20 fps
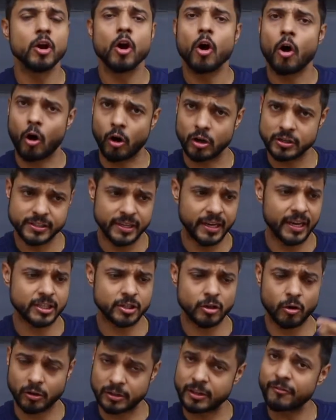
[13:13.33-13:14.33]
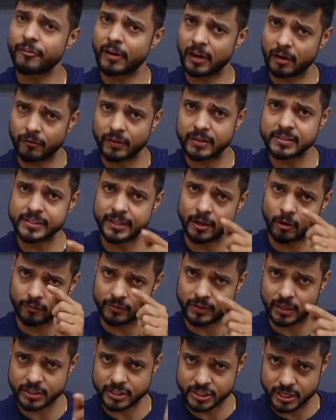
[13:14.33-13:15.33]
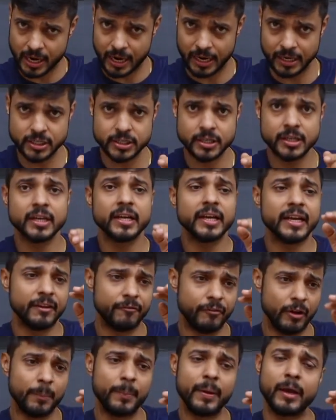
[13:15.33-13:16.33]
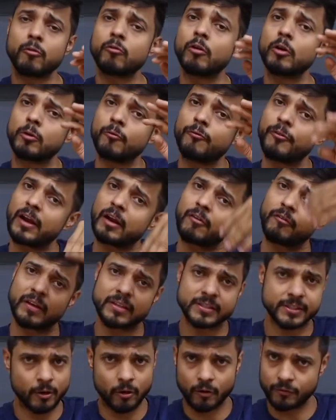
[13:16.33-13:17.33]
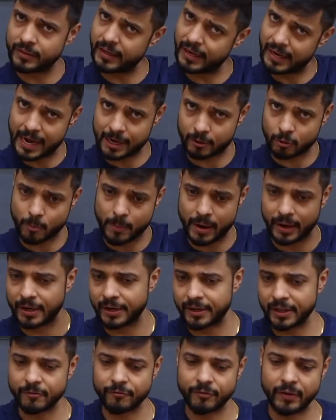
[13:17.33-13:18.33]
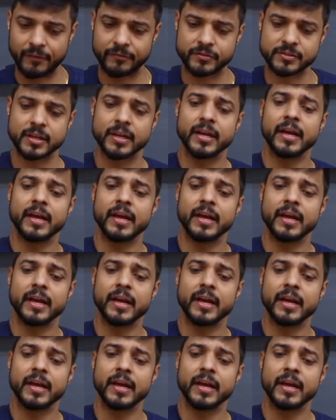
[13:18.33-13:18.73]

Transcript: oscillation or the frequency of the charge, it will be equal to frequency of the electromagnetic waves.